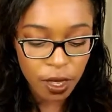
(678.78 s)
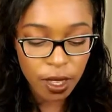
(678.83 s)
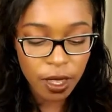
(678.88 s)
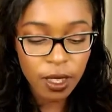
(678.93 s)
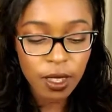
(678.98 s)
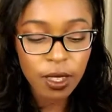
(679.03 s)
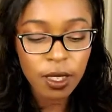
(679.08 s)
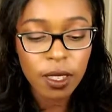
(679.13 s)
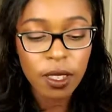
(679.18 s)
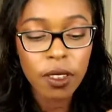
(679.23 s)

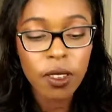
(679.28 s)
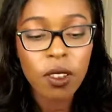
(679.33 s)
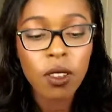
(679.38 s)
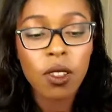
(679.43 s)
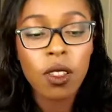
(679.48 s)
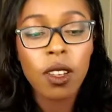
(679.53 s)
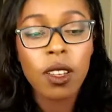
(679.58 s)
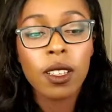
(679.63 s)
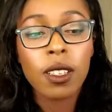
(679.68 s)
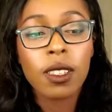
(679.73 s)
It still
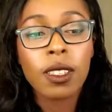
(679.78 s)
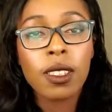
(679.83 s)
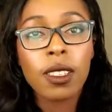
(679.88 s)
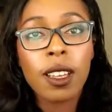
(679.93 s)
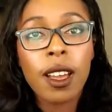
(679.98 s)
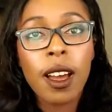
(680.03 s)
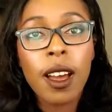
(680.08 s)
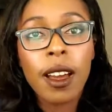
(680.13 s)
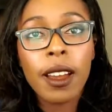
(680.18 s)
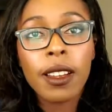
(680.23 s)
looks
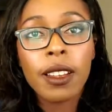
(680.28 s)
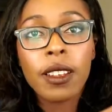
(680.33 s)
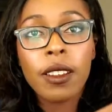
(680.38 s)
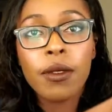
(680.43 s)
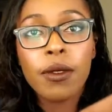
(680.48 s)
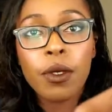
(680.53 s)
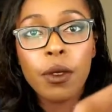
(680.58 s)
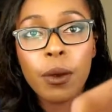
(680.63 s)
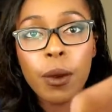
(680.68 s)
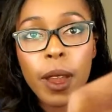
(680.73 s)
kind
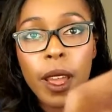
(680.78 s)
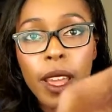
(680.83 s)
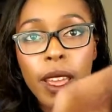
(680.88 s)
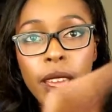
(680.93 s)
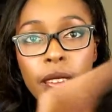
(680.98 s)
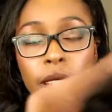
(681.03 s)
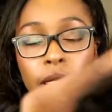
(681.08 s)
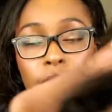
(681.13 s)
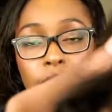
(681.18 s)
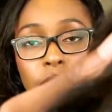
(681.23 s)
of
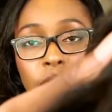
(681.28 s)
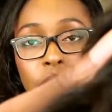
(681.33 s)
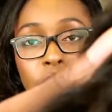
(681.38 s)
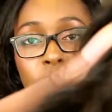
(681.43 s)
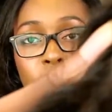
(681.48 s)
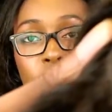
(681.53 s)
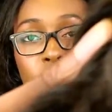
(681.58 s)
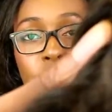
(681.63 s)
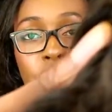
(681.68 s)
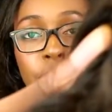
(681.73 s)

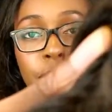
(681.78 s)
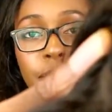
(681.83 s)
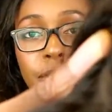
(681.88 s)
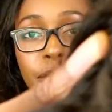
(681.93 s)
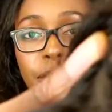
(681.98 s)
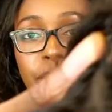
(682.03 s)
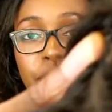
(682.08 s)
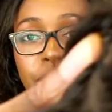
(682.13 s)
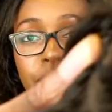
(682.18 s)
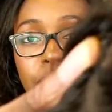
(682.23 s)
grayish.
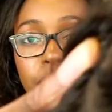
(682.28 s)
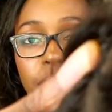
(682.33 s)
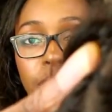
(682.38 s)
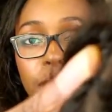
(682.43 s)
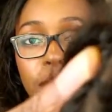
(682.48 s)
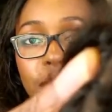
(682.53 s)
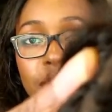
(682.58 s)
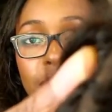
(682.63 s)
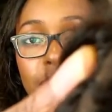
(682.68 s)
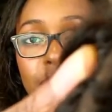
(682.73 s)

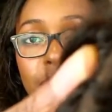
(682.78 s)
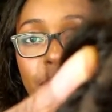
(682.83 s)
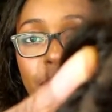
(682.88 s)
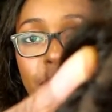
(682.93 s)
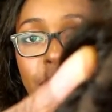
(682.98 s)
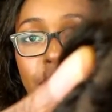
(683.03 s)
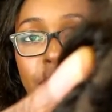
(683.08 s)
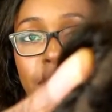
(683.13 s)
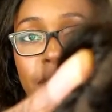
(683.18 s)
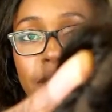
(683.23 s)
See if
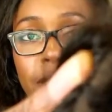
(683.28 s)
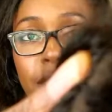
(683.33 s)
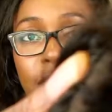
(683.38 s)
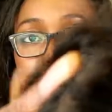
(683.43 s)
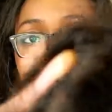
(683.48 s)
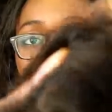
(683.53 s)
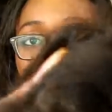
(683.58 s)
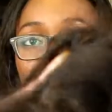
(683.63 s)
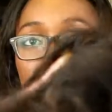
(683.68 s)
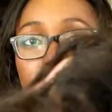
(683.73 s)
you can
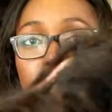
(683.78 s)
see,